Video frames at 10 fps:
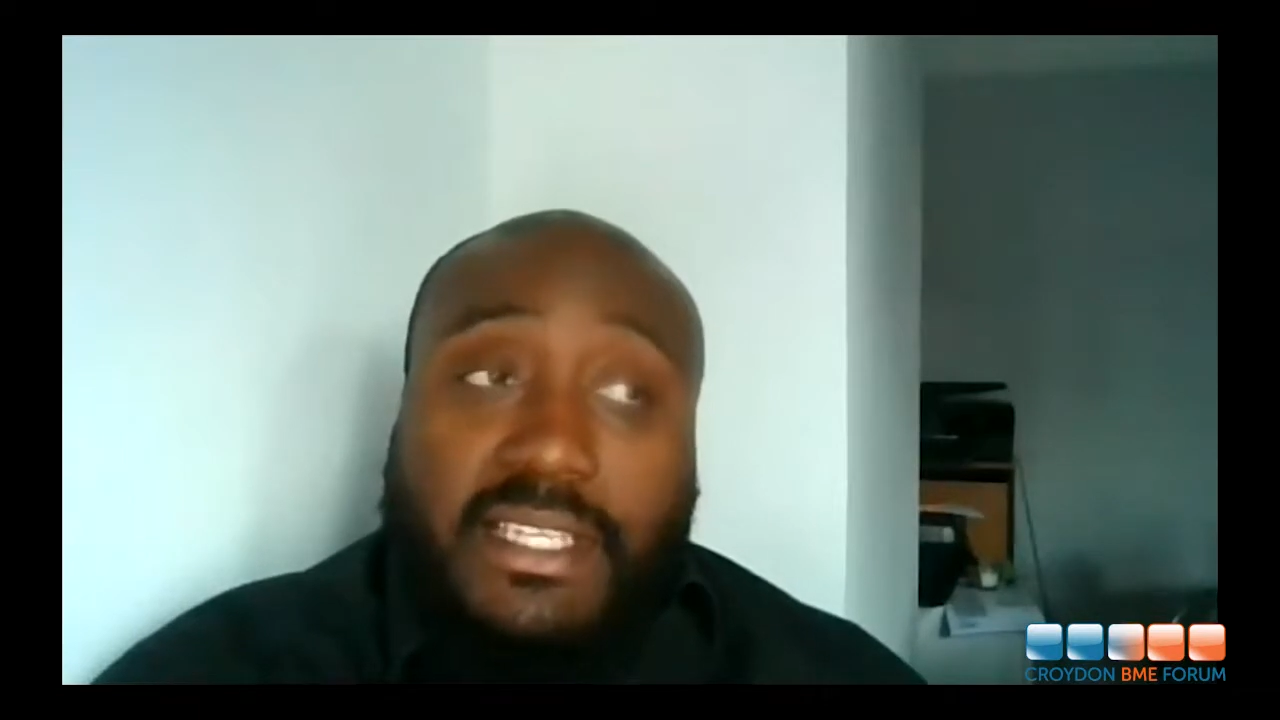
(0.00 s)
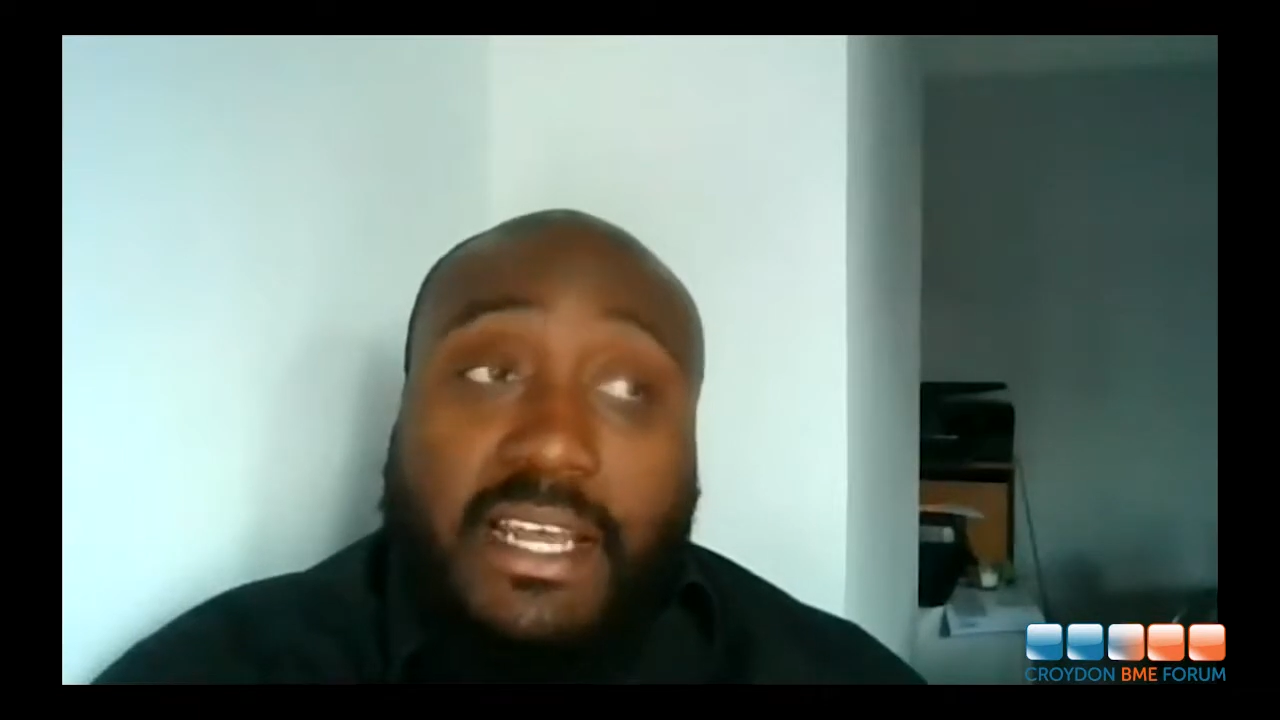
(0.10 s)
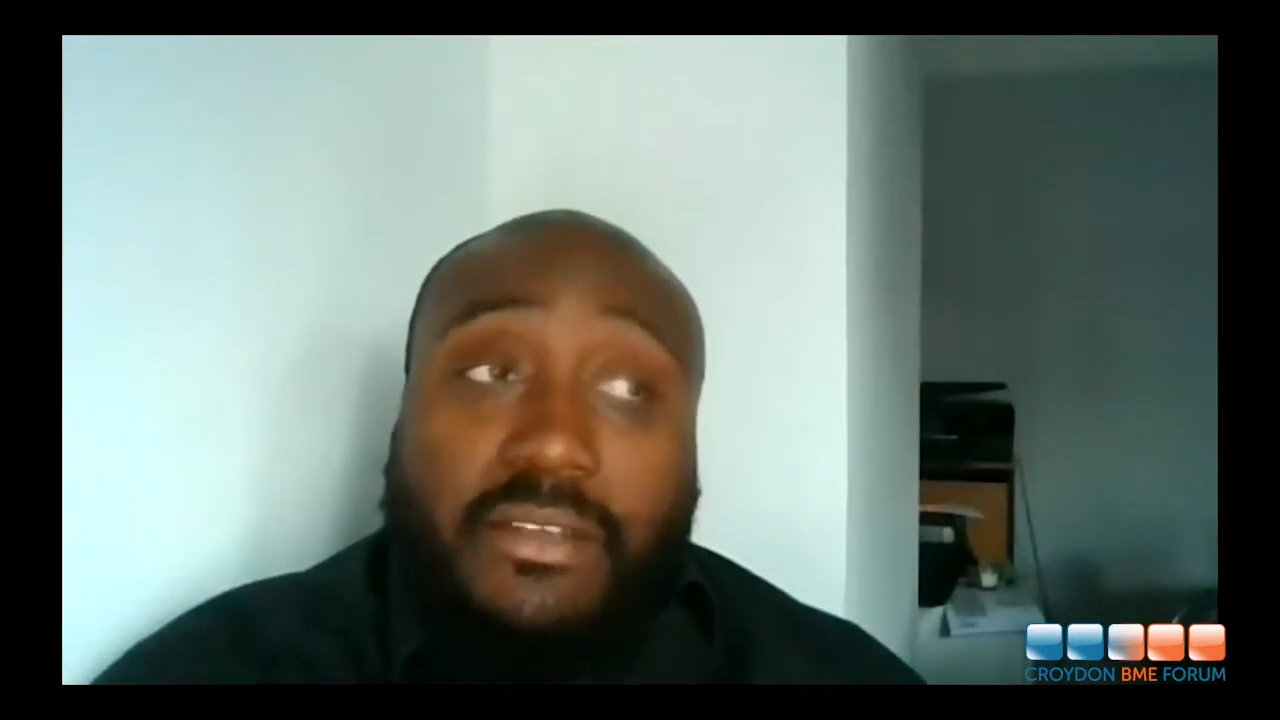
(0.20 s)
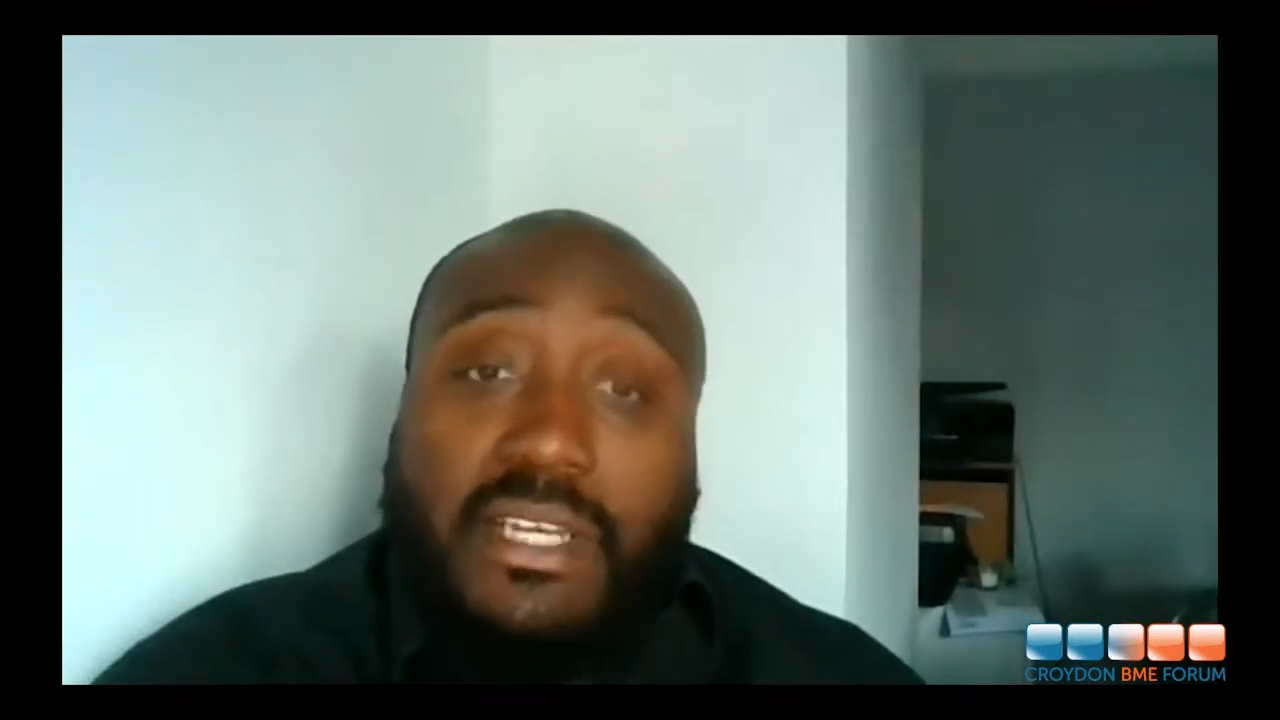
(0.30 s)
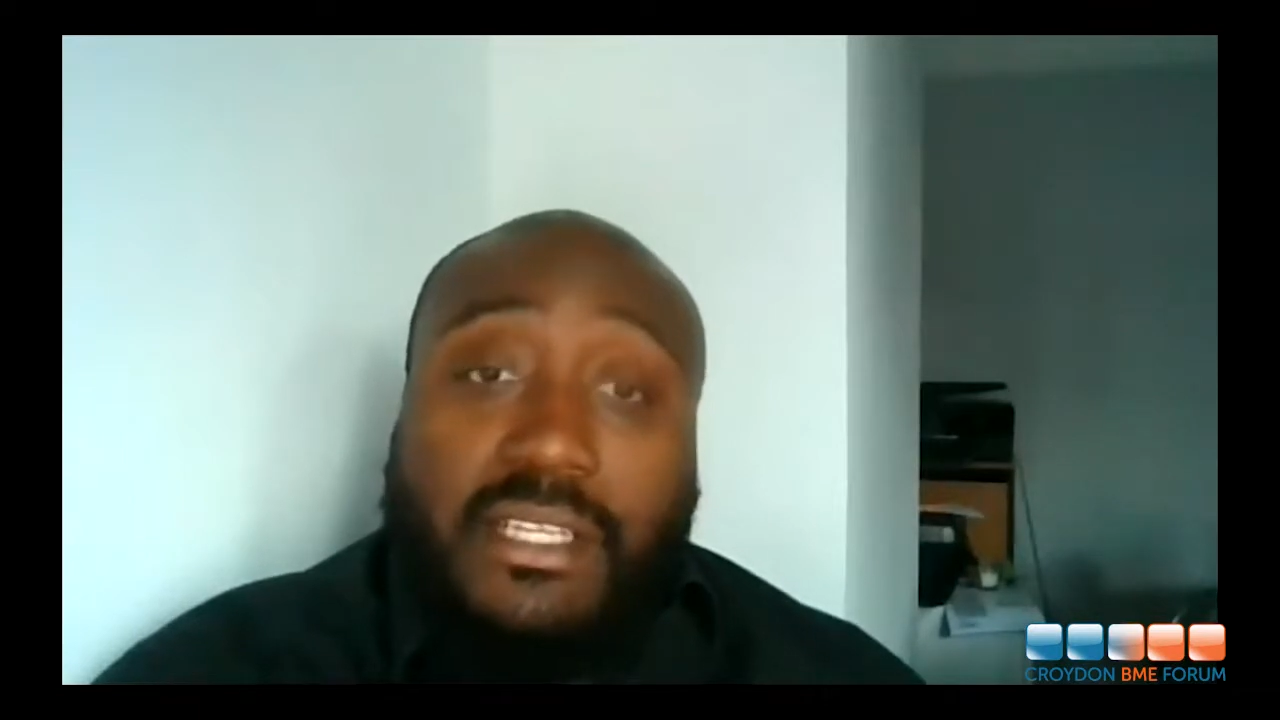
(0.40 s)

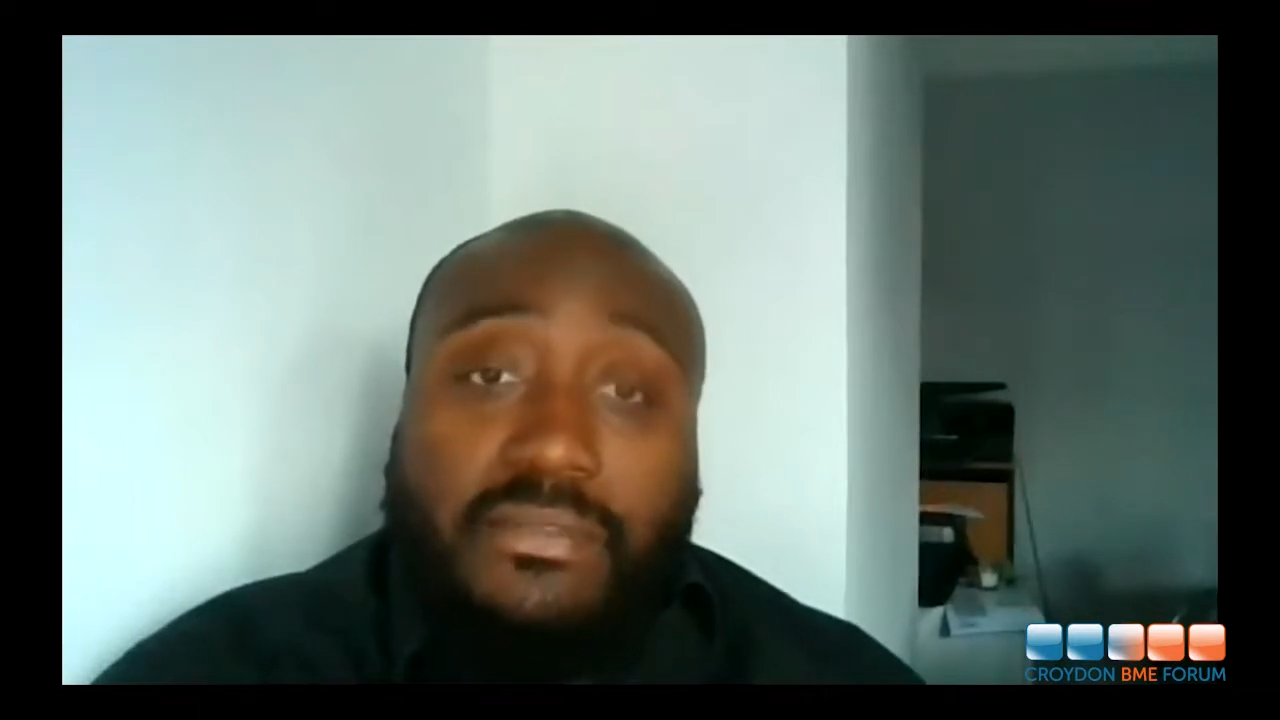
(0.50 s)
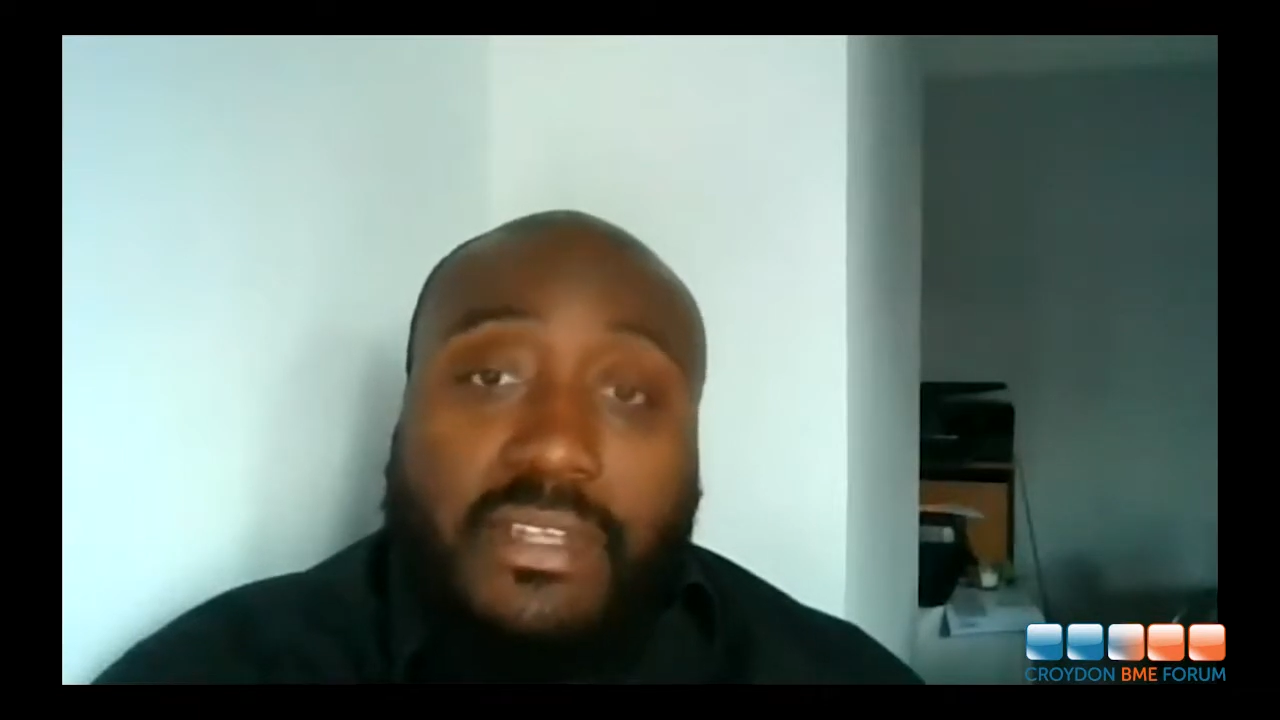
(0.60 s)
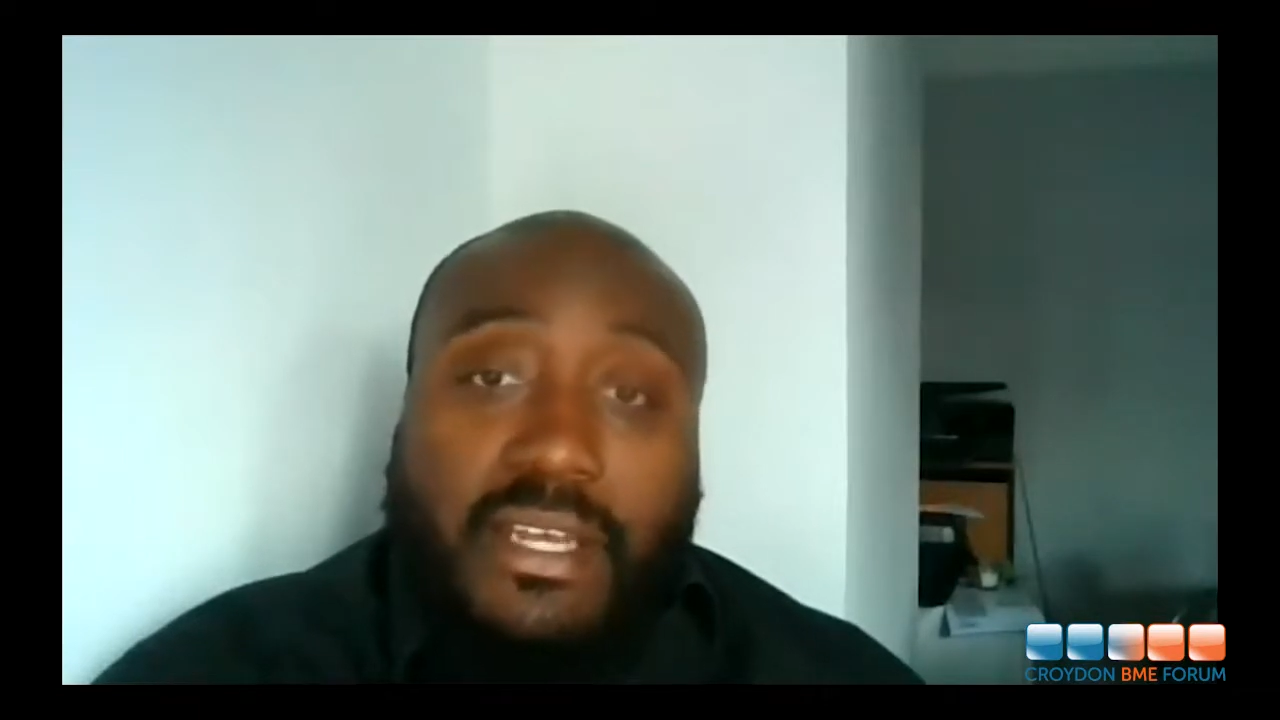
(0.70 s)
downside of